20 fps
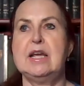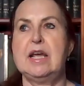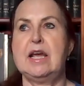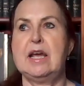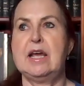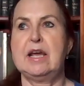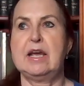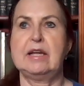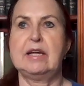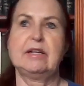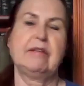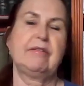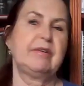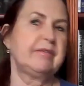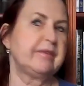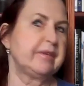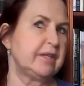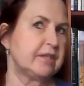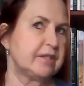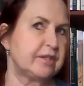and
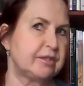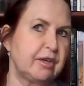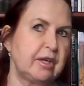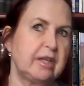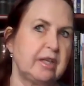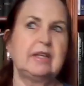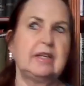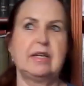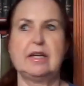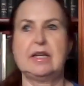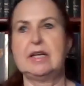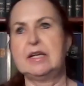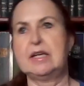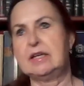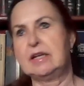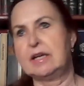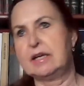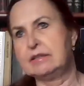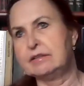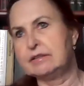everyone is
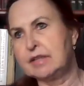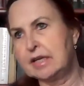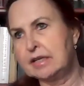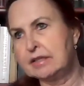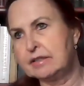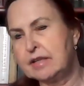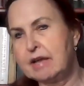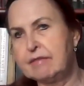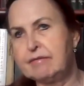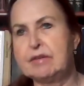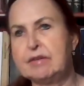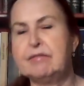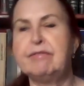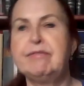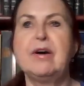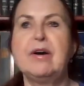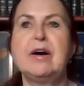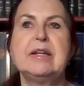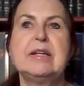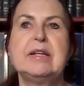drinking and having
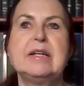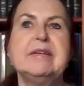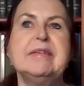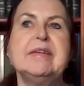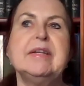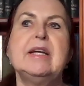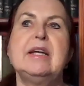fun,